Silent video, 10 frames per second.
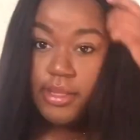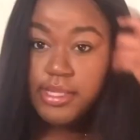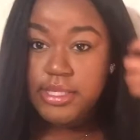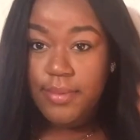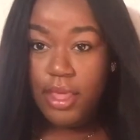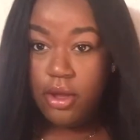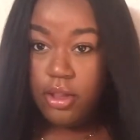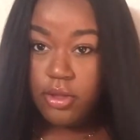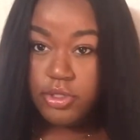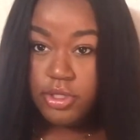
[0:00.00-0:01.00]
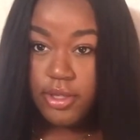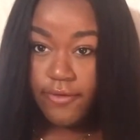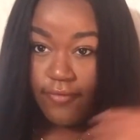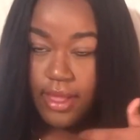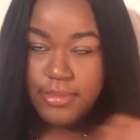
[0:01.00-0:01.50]
Then to make your closure look
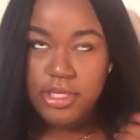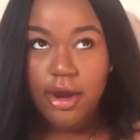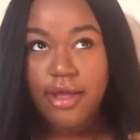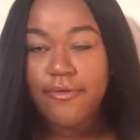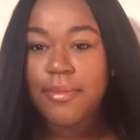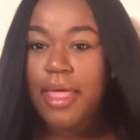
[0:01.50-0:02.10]
flat, I'm sorry if I'm